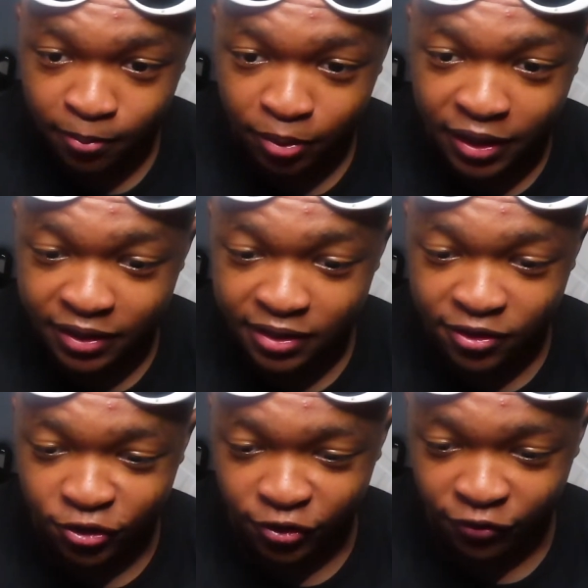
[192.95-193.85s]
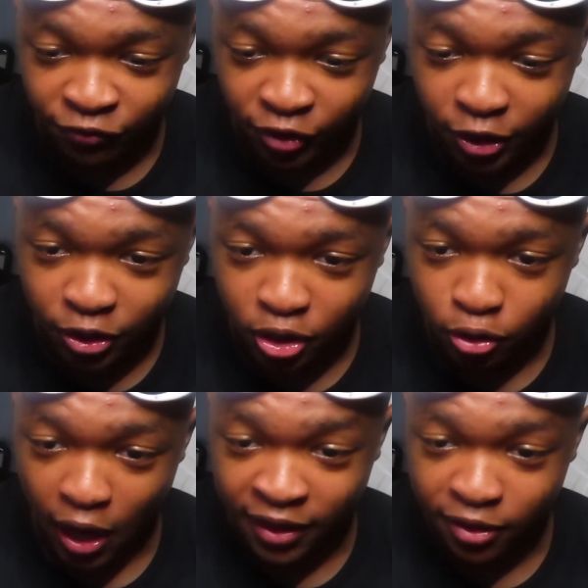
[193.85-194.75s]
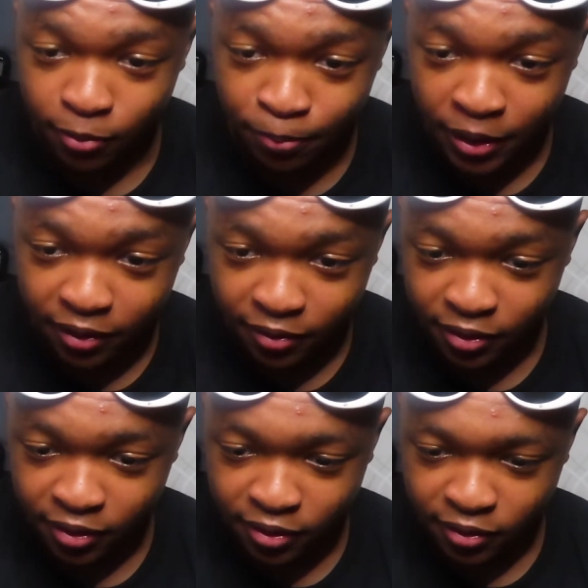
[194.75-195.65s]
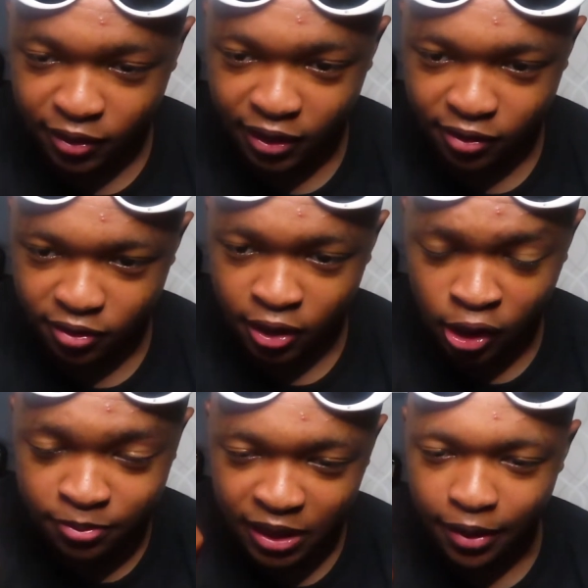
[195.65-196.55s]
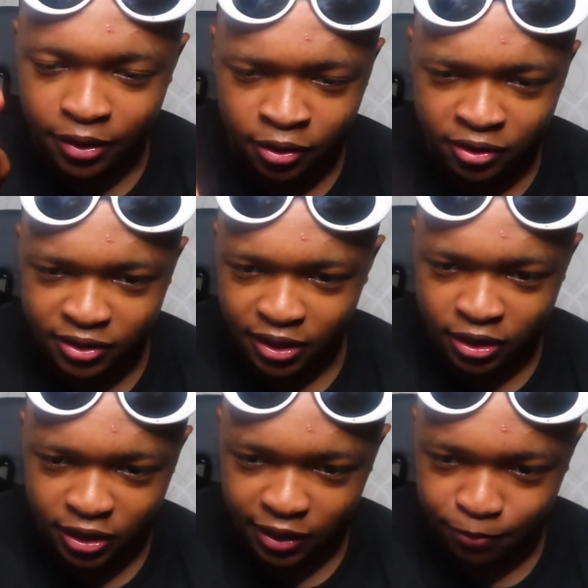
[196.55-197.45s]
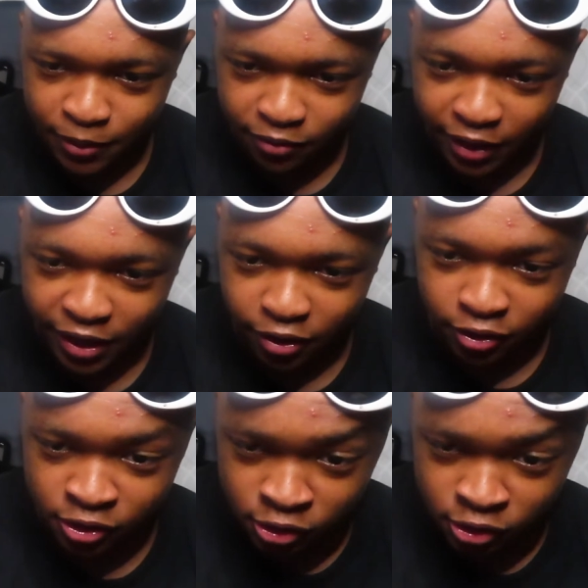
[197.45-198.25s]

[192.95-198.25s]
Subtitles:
Press vertical after you pick, like, up top, you know what I'm saying? Like, pick right here. You